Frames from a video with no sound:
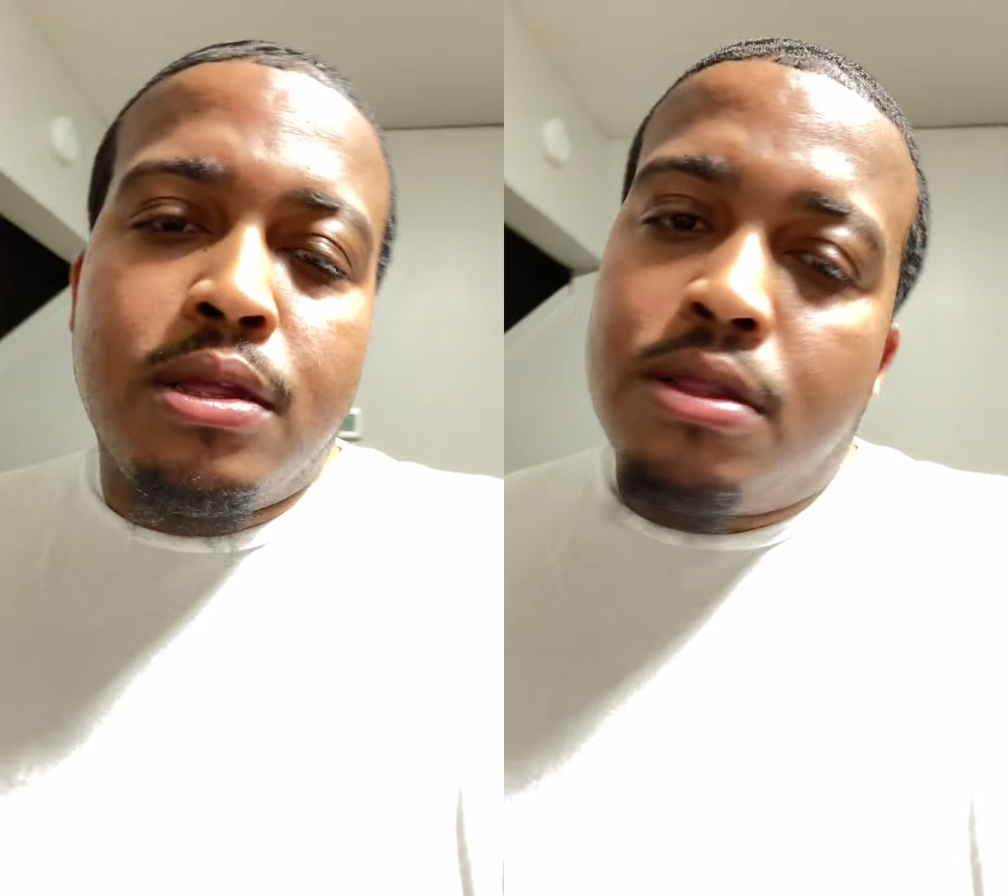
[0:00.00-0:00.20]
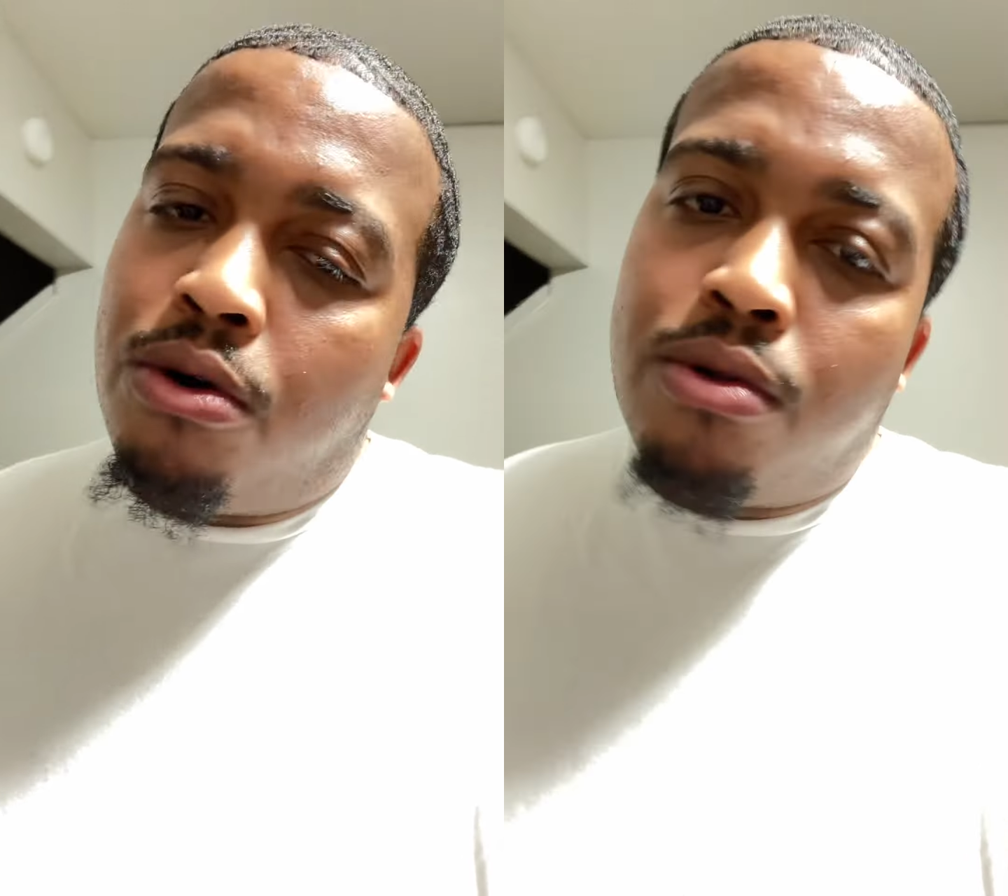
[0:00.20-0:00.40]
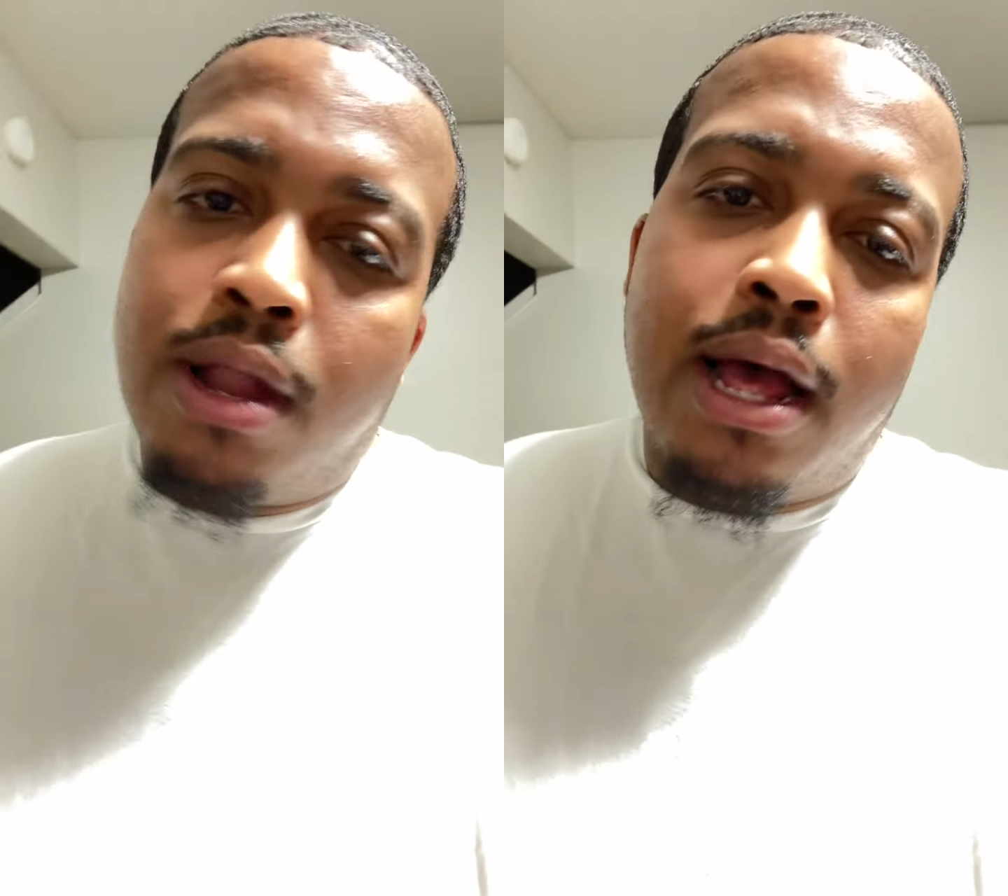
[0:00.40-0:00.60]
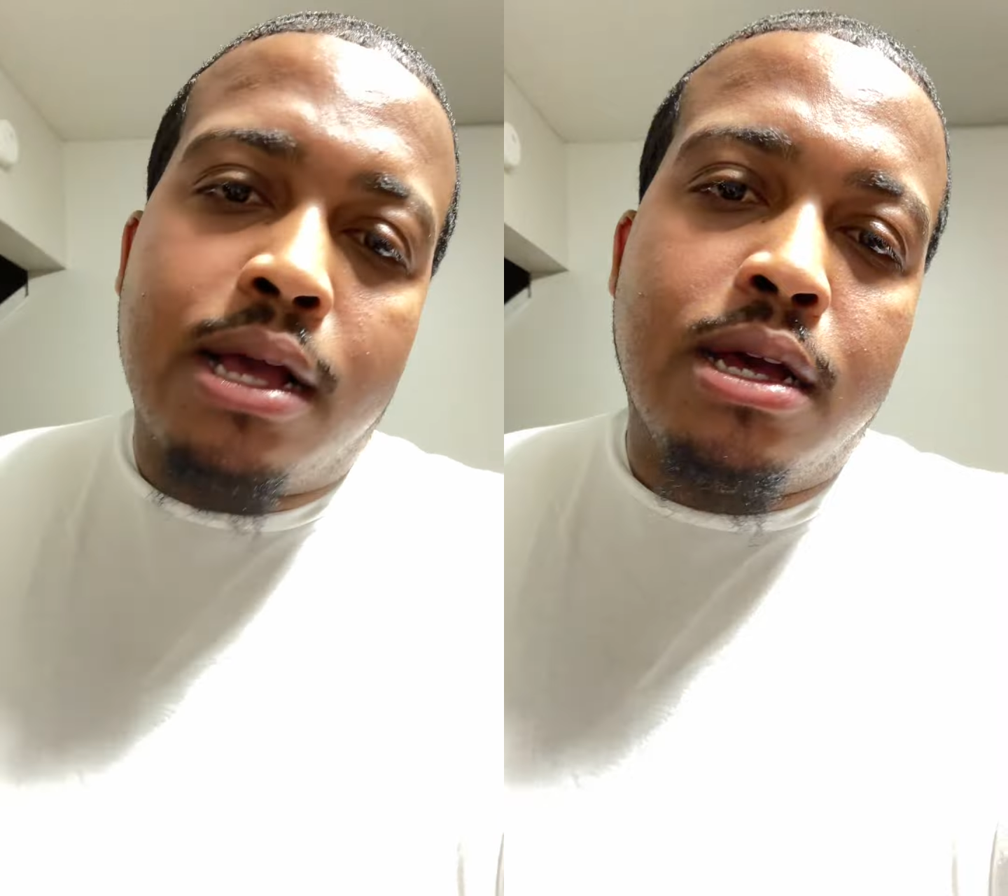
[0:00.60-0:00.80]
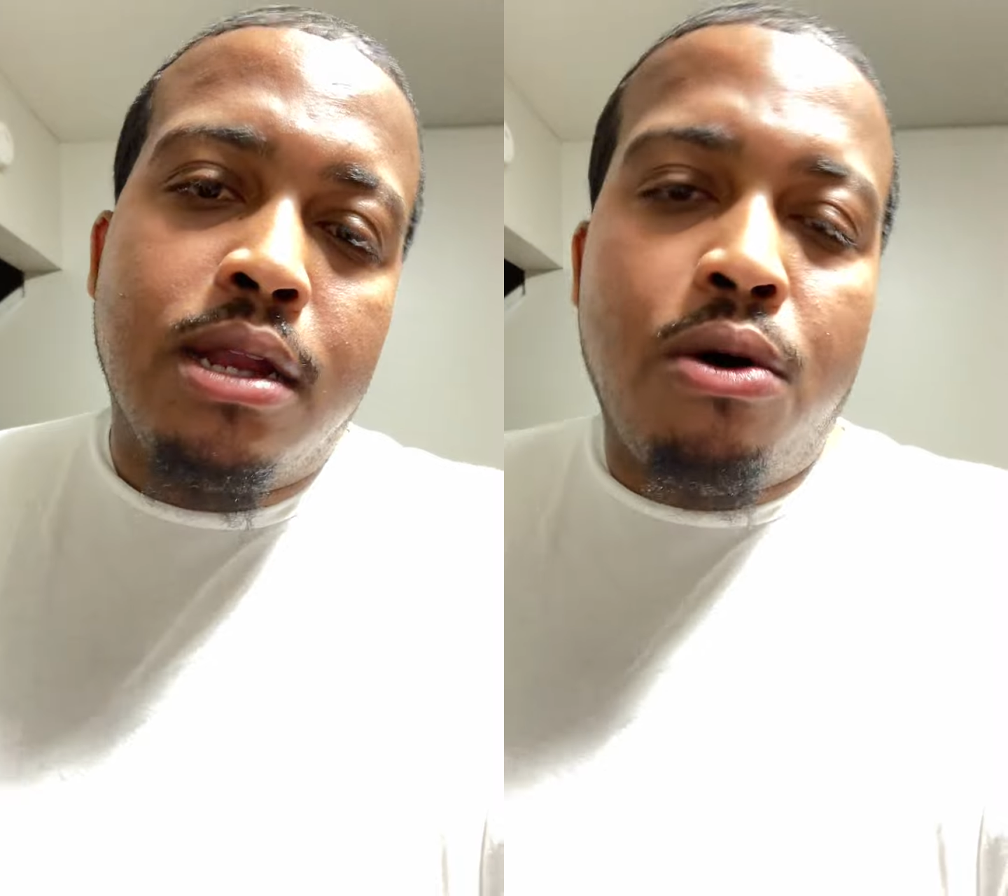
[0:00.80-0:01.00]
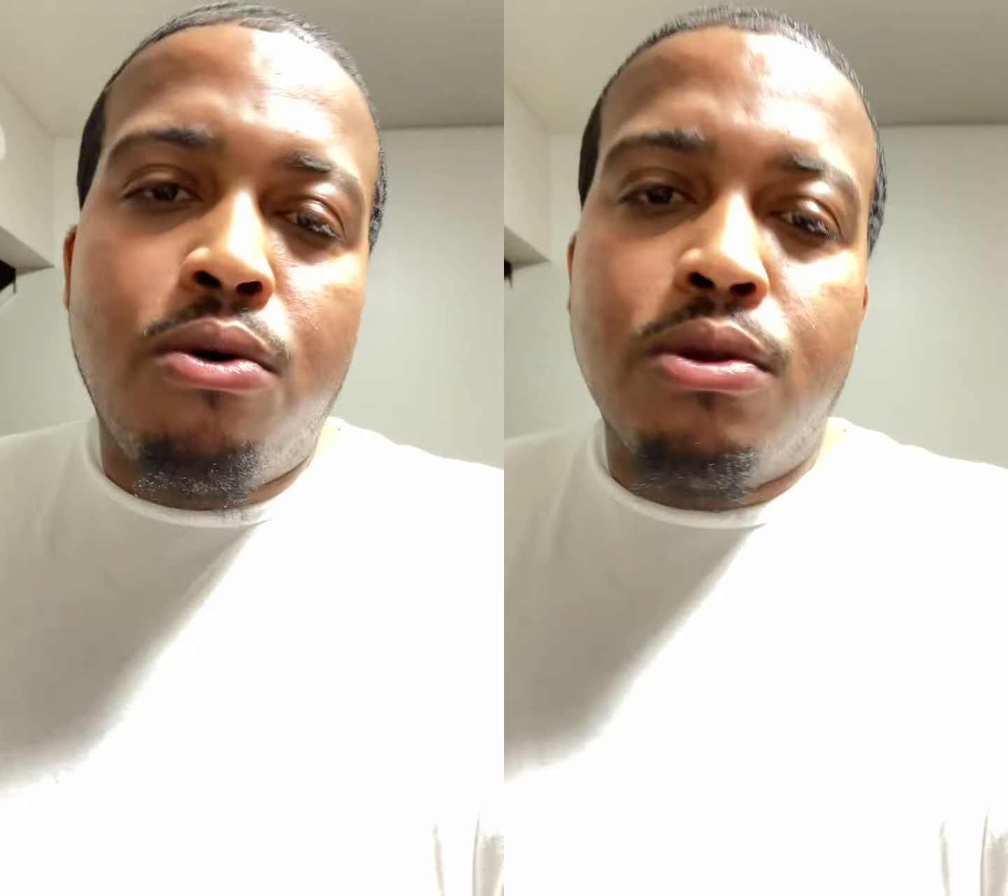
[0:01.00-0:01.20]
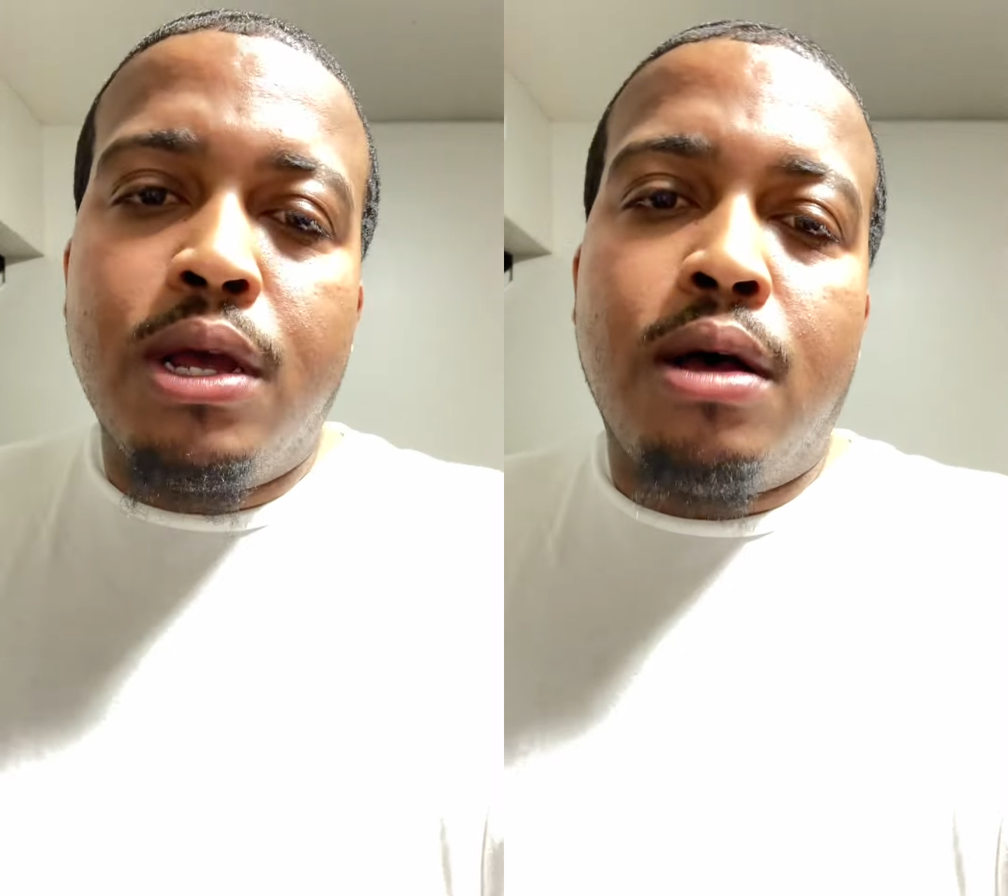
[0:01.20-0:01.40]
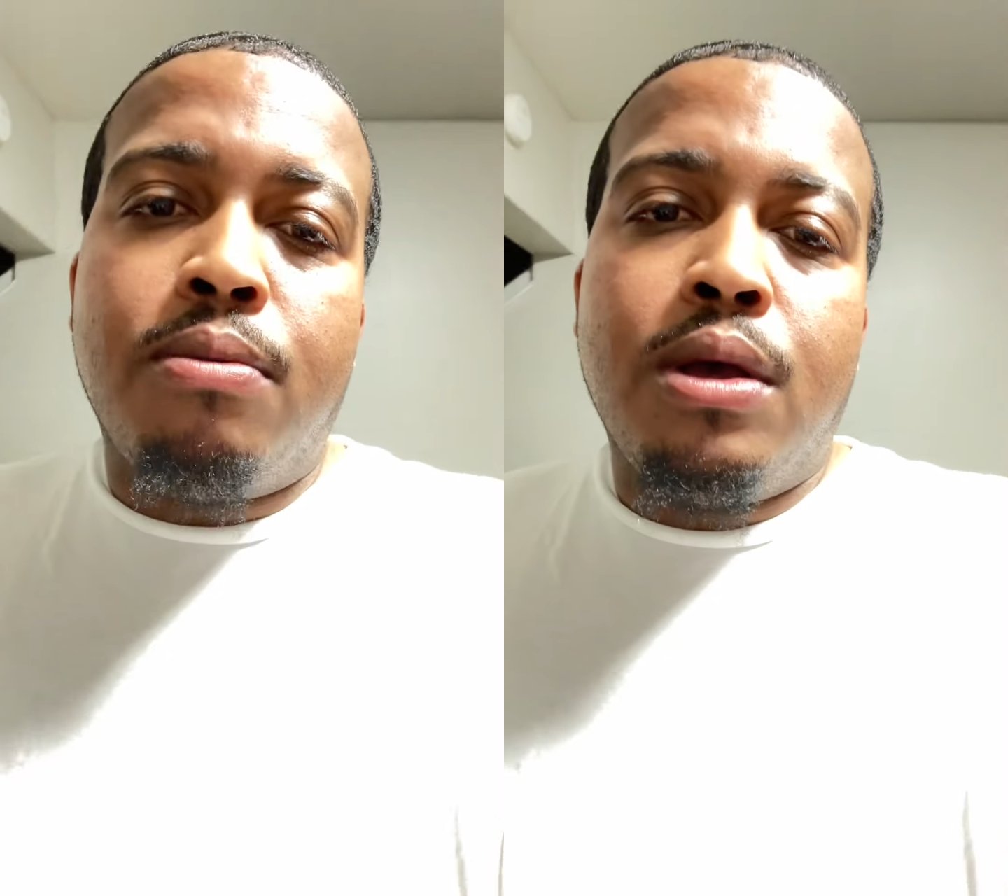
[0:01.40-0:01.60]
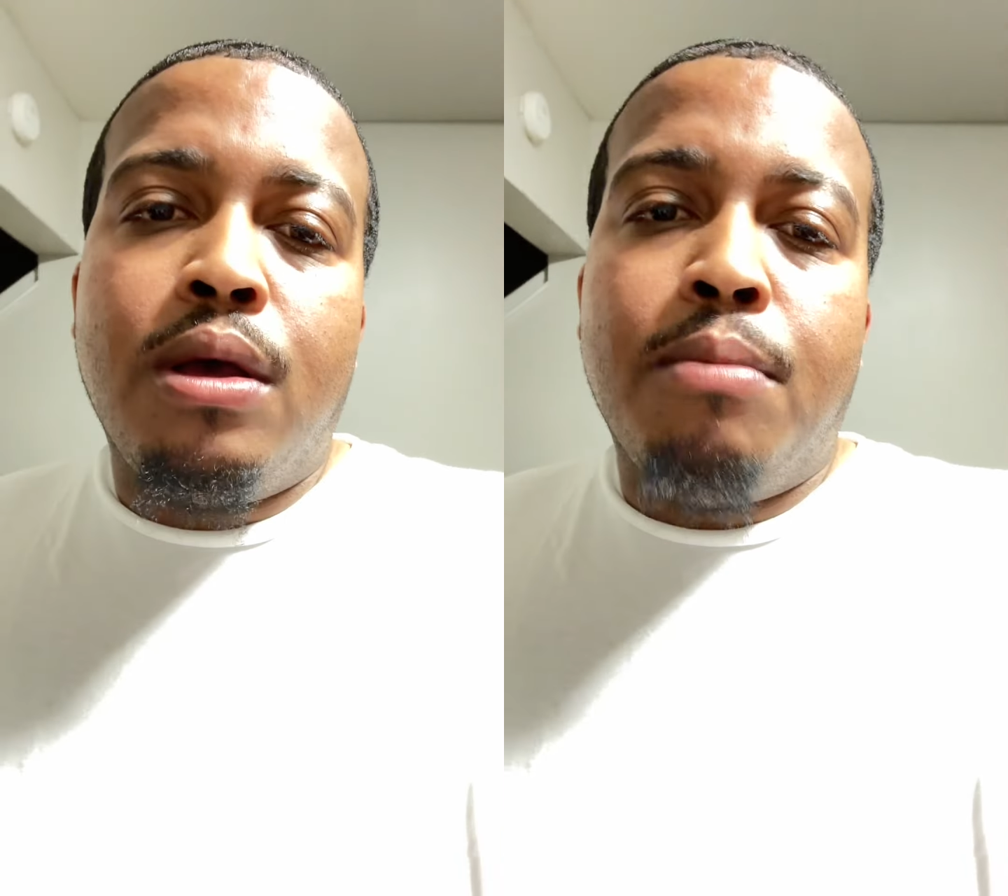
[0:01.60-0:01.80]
The O line couldn't hold up.